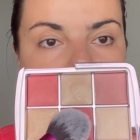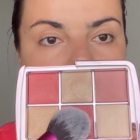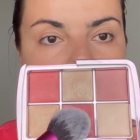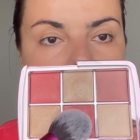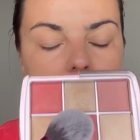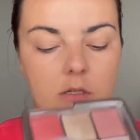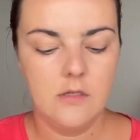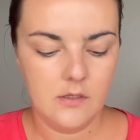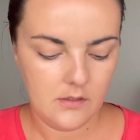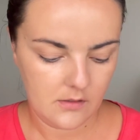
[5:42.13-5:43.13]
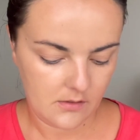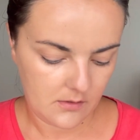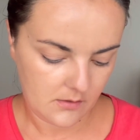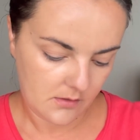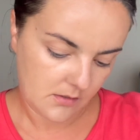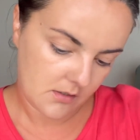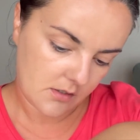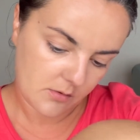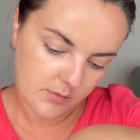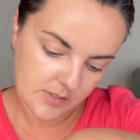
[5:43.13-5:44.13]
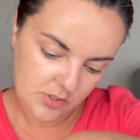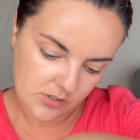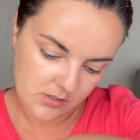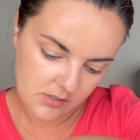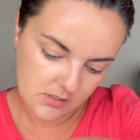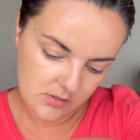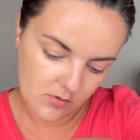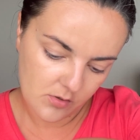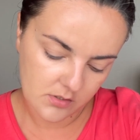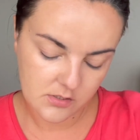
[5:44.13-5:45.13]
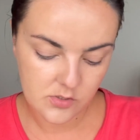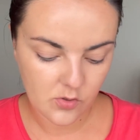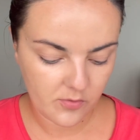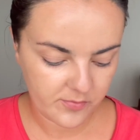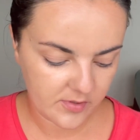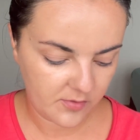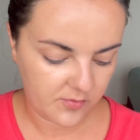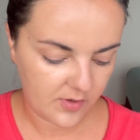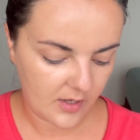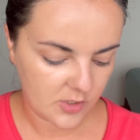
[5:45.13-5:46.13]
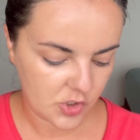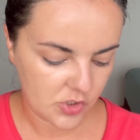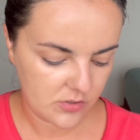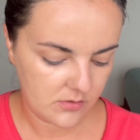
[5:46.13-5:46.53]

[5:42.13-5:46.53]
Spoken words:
one, which is called Soft Flush,